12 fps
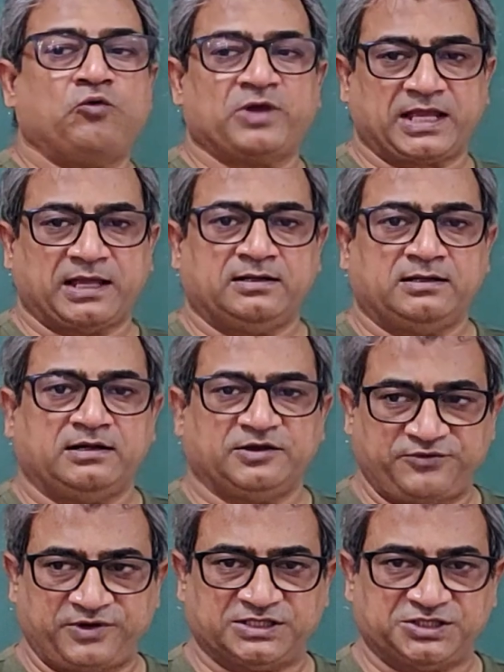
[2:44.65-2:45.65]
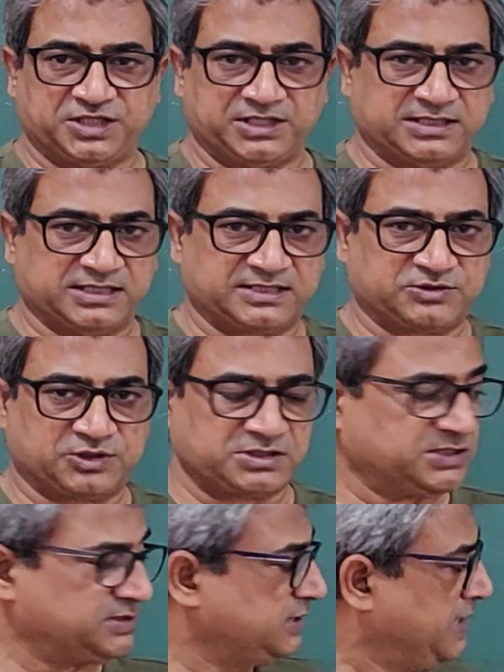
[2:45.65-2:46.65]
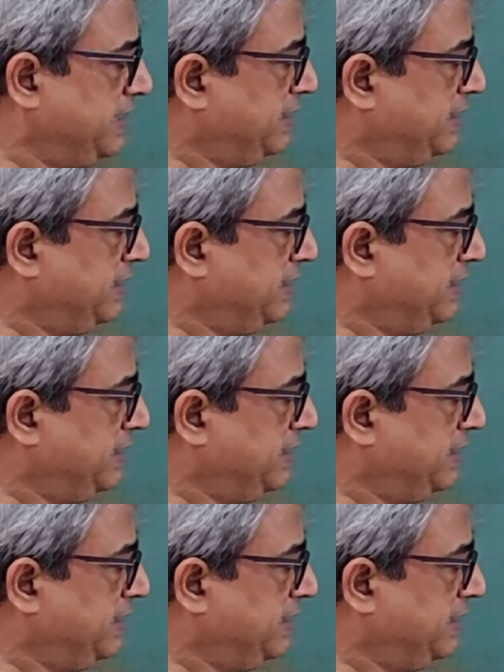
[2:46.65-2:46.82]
we can differentiate these structures.